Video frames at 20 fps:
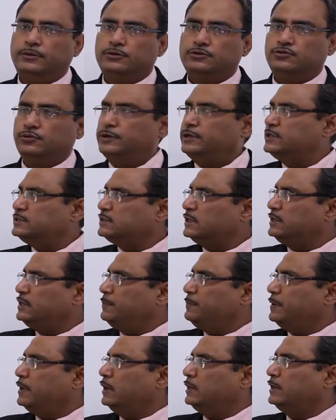So it is the
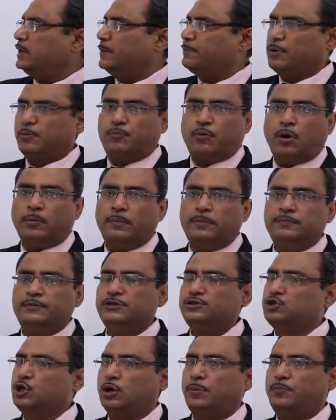typical type of problem.
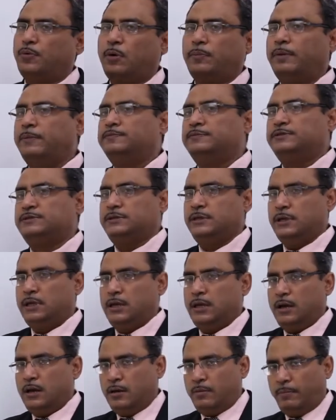These sort of problems
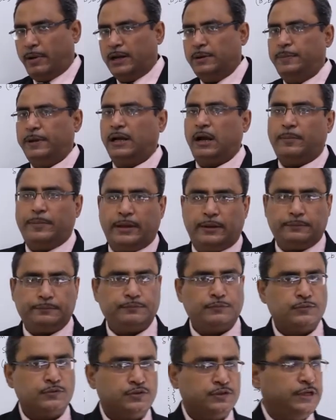might be coming.
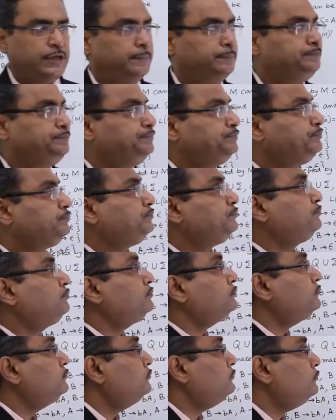See.
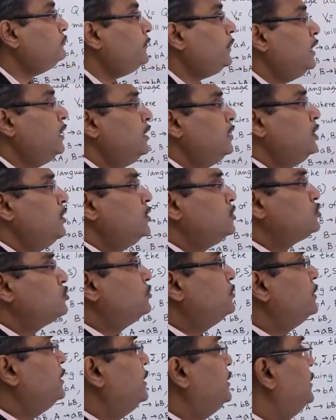
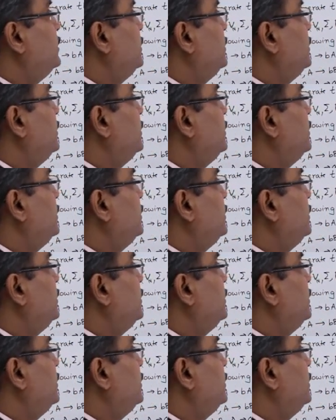So